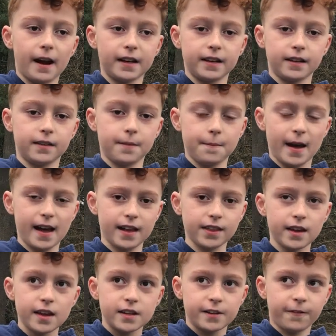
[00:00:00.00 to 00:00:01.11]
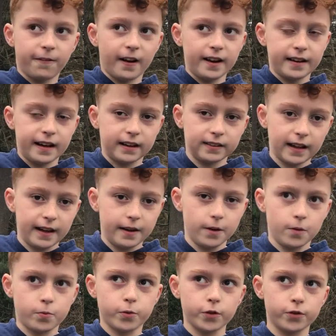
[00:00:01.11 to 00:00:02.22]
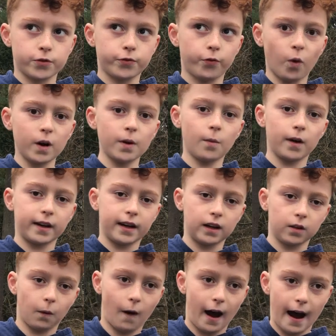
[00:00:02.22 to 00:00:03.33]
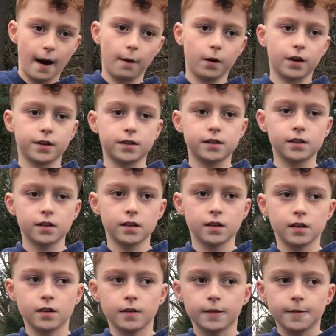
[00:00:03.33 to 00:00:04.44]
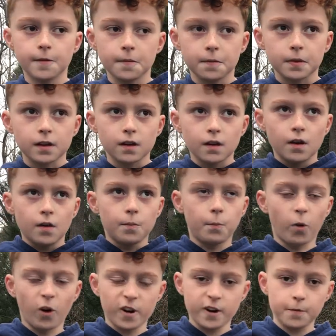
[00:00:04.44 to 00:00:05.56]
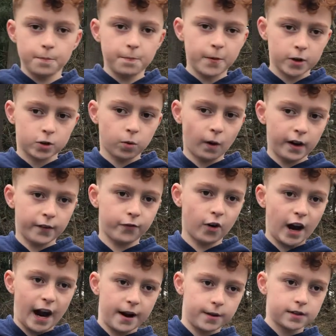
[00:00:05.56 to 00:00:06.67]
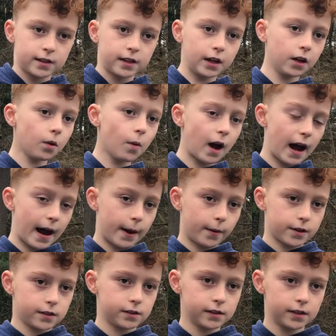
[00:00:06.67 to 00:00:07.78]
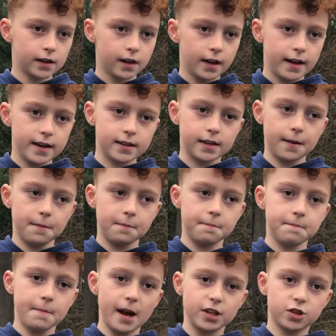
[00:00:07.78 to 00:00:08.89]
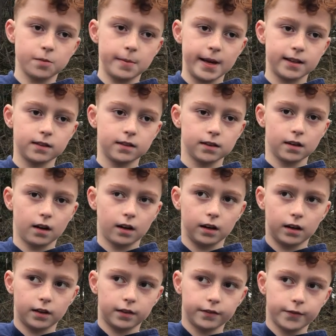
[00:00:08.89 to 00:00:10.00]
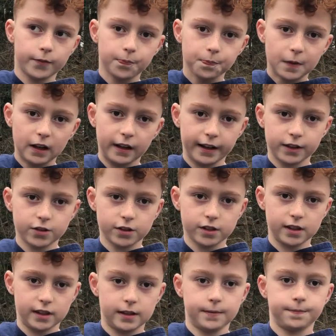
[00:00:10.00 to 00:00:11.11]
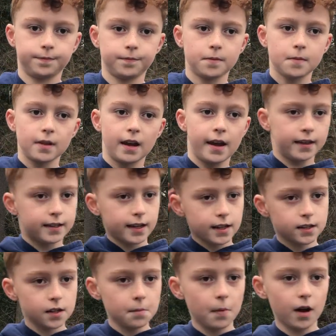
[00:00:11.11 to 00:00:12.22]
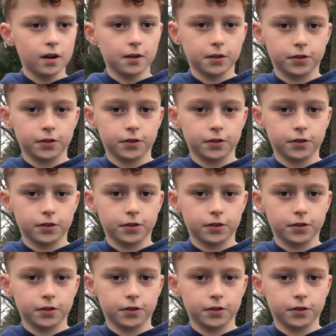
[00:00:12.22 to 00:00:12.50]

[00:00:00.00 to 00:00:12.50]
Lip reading: did the math to find out that it would produce 41 kilowatt hours per 24 hours. Kilowatt hours is a measurement of electricity. A Tesla Model